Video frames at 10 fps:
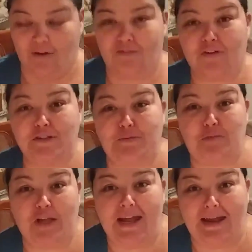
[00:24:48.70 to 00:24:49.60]
first
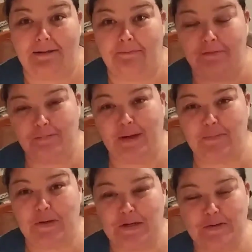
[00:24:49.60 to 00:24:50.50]
play with my
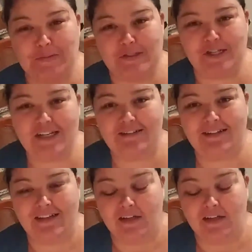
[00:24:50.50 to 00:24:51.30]
brand new machine.